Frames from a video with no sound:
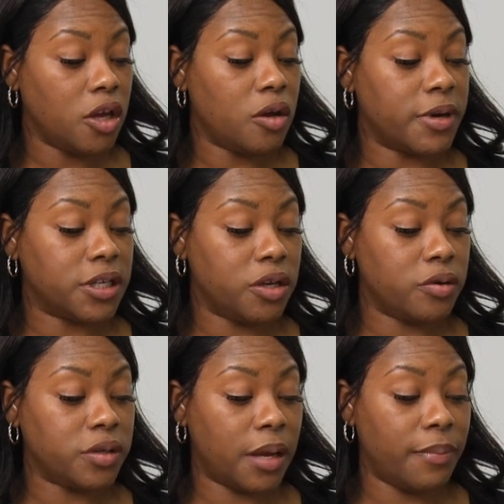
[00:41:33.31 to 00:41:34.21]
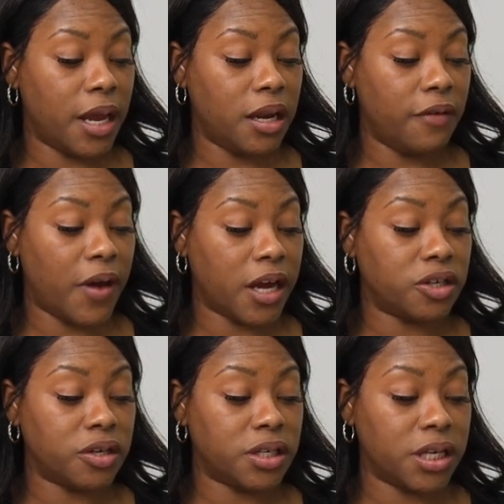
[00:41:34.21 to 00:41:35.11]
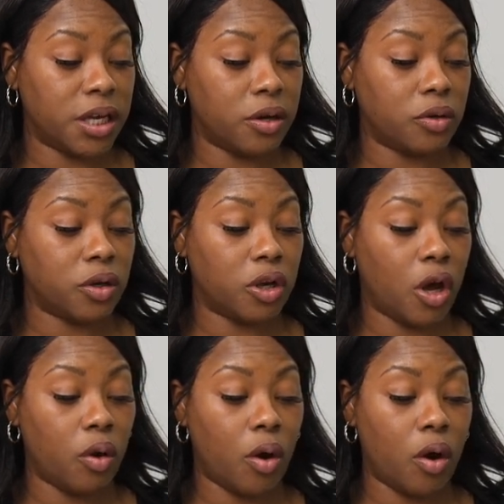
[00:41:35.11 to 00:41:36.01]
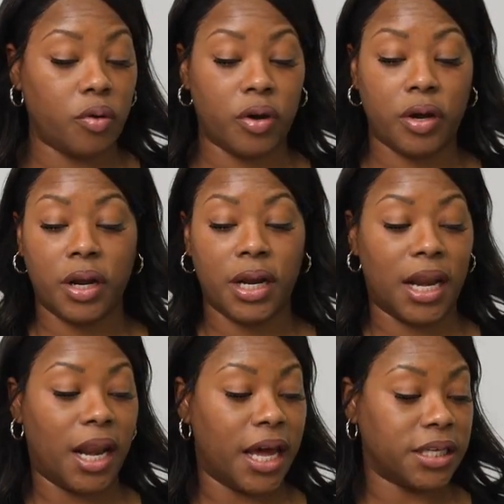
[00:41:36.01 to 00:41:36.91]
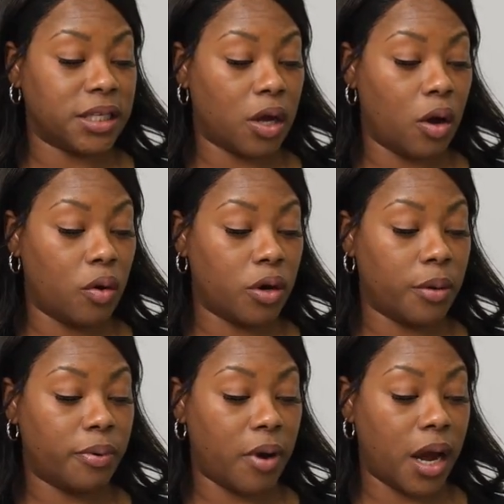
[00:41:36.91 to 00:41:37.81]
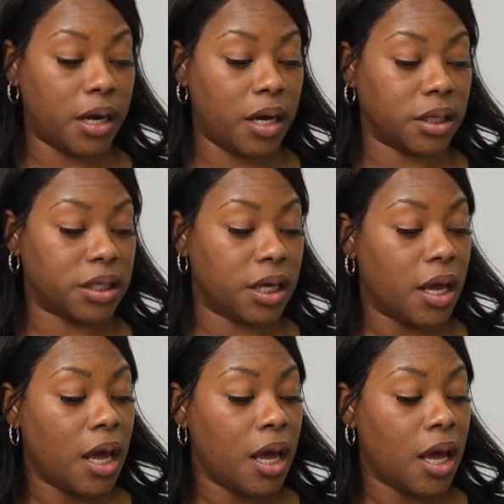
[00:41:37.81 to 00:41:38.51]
You must use a manufacturer sealed low odor, less odor product.